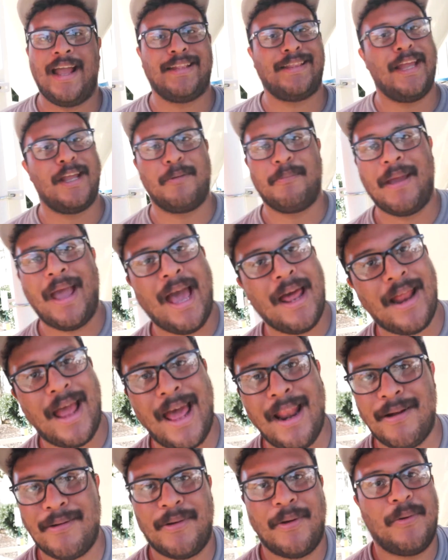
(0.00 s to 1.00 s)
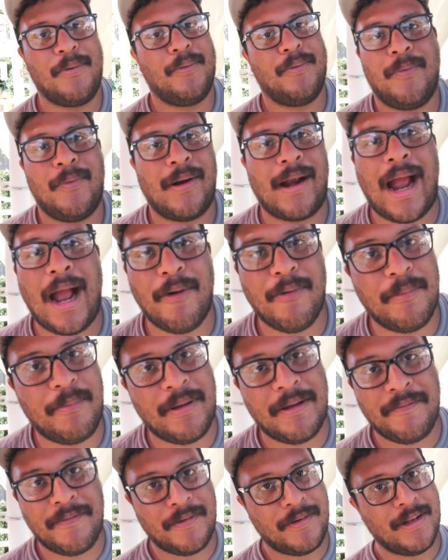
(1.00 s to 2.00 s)
Hey, thank you, man. I don't know where I would
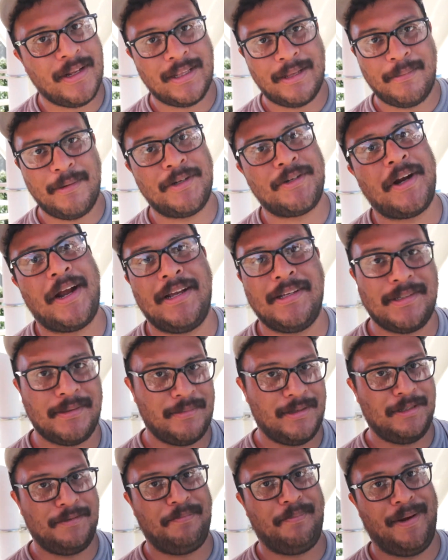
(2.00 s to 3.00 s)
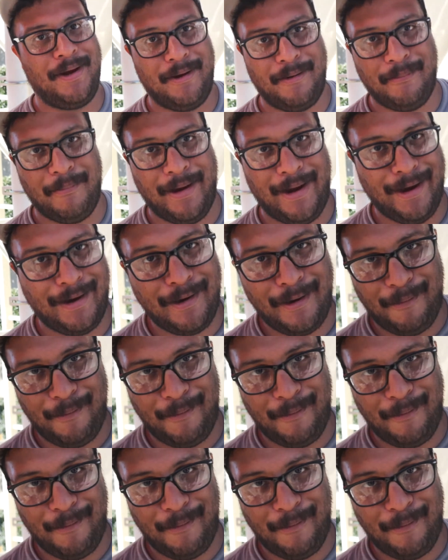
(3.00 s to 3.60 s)
be if you didn't let me try some of this beer, man.